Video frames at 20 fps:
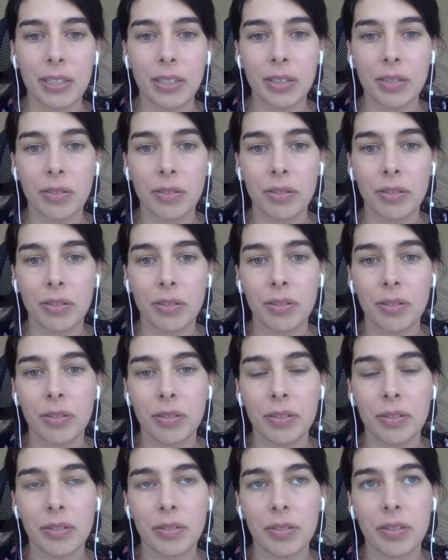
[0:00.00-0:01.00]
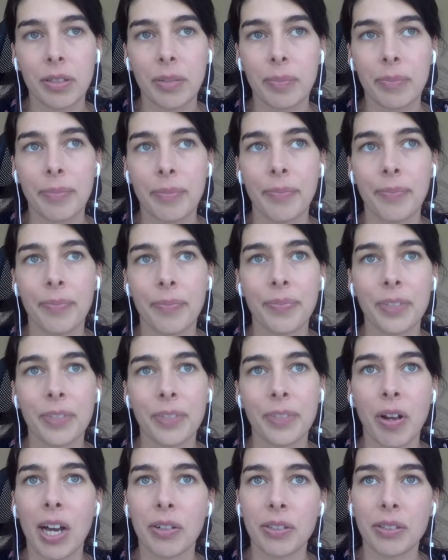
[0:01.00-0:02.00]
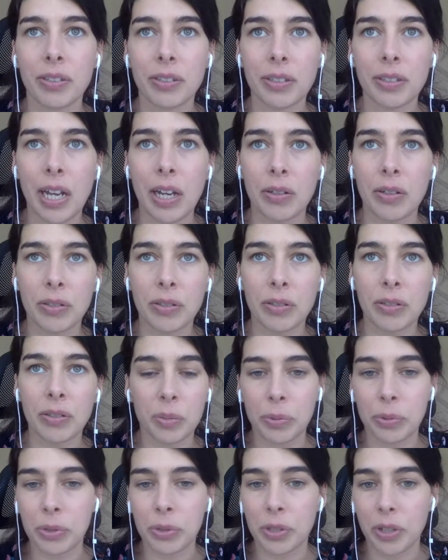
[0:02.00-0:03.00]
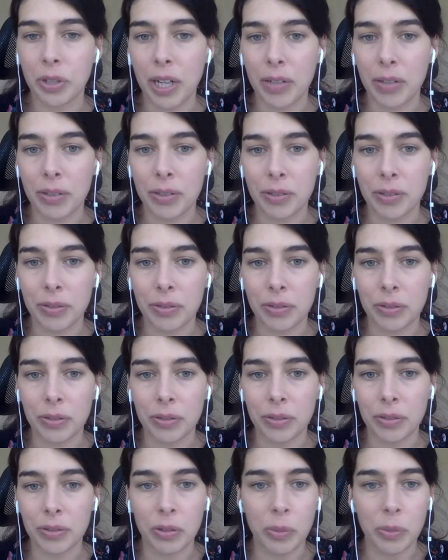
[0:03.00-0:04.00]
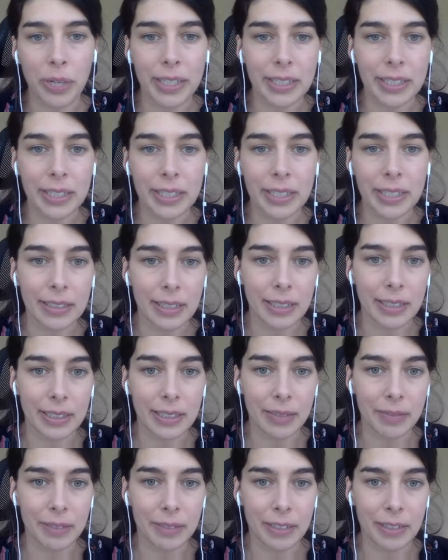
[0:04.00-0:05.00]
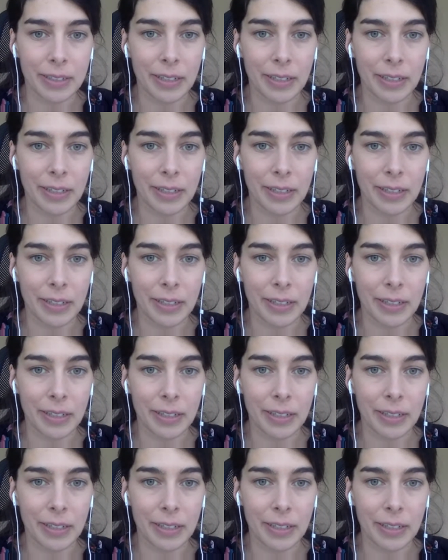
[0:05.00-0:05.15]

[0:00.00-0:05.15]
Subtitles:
So the how to support or how to cooperate and deal with